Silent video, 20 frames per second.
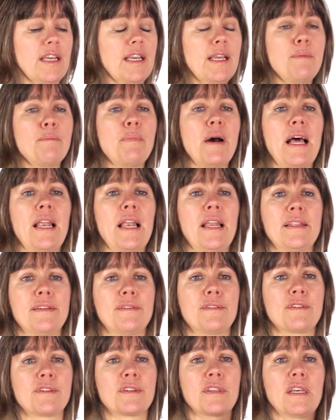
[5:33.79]
in
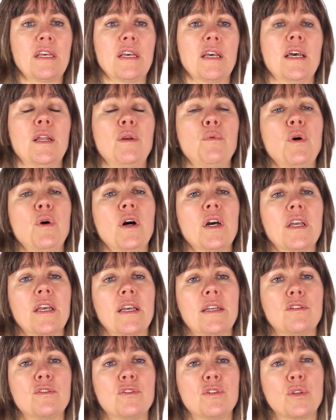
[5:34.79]
balance and
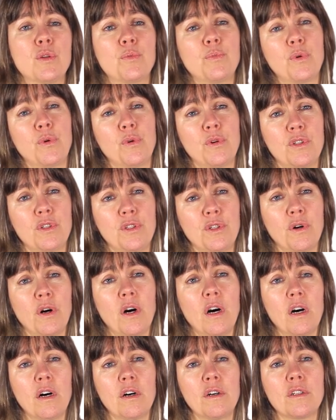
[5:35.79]
working to support your
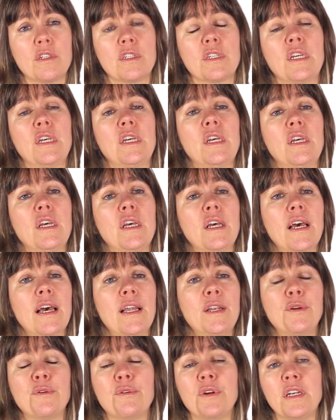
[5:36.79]
heart
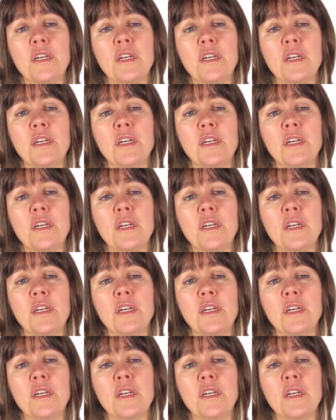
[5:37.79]
and your